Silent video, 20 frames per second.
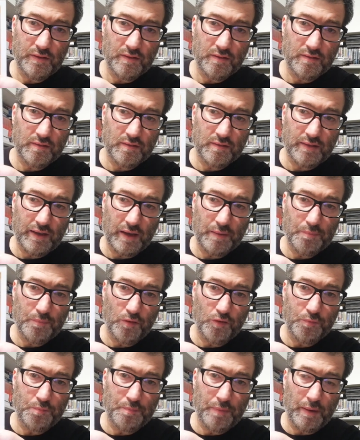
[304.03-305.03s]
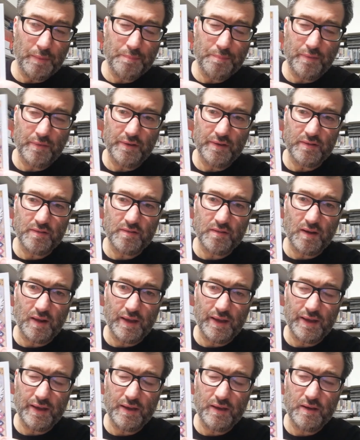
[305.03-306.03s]
this type of paper. It's
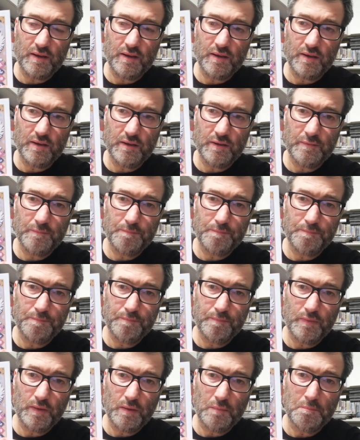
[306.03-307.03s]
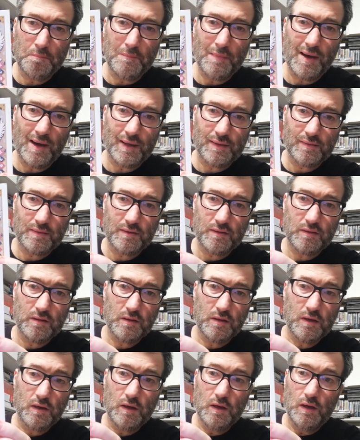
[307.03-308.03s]
like matte
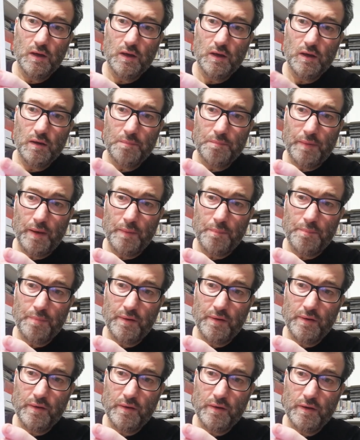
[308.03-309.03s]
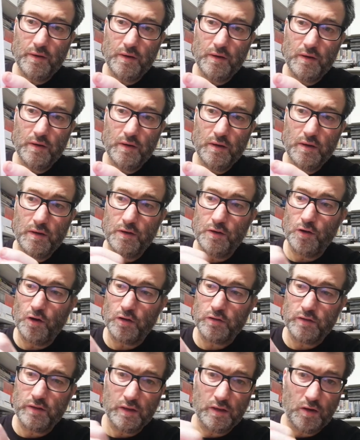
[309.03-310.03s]
paper,
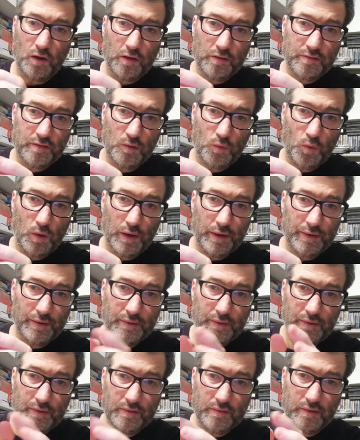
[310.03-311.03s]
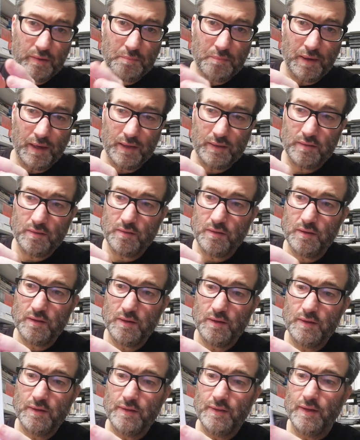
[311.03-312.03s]
not a glossy one. It's a matte.
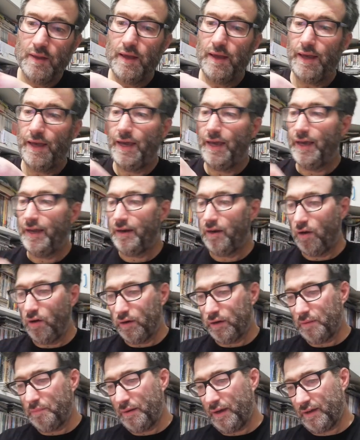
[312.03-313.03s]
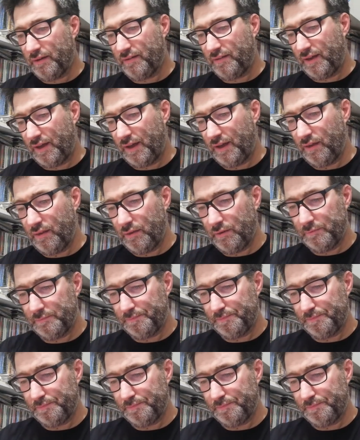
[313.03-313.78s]
And on the back side,